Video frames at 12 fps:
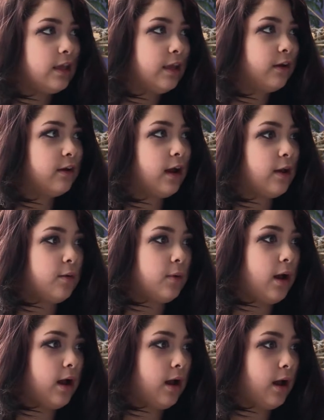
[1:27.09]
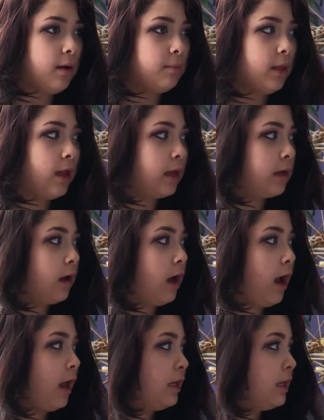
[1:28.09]
Here, I'm like,
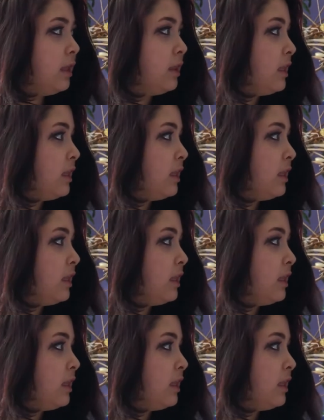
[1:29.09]
I didn't